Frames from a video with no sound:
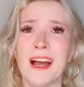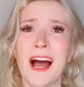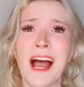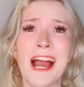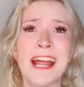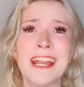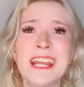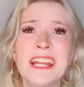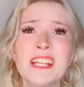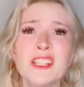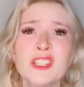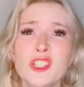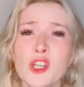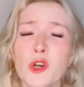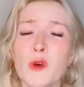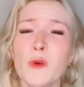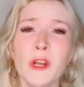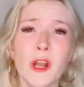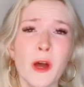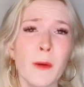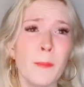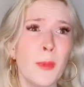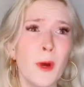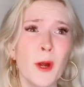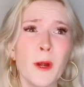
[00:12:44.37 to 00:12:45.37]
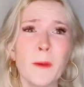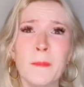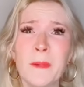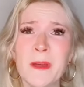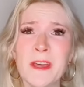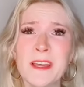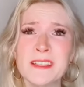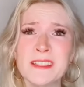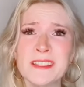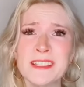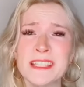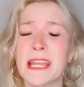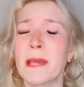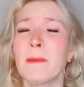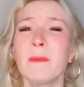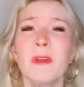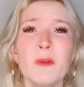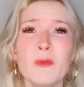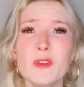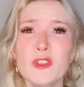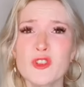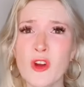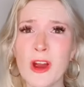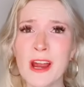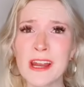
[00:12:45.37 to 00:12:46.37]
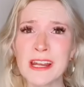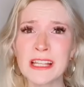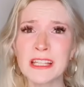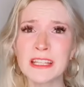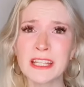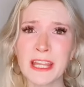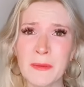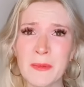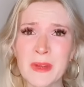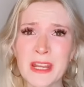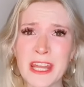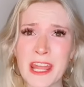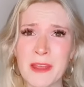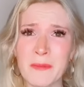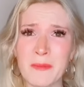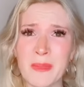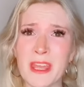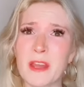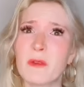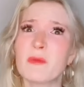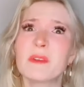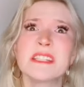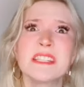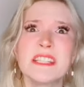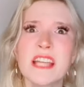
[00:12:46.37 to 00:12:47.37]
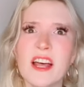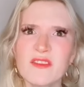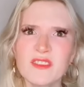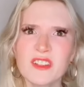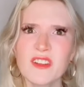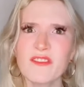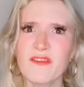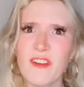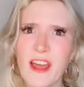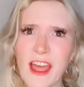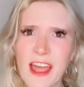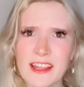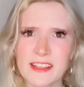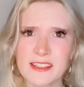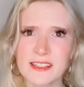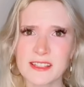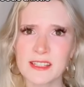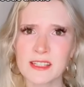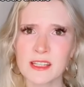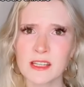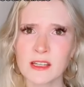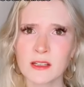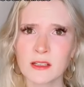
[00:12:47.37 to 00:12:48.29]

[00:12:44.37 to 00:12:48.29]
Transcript: I didn't do it on purpose. Timmy was trying to eliminate me. It was self-defense.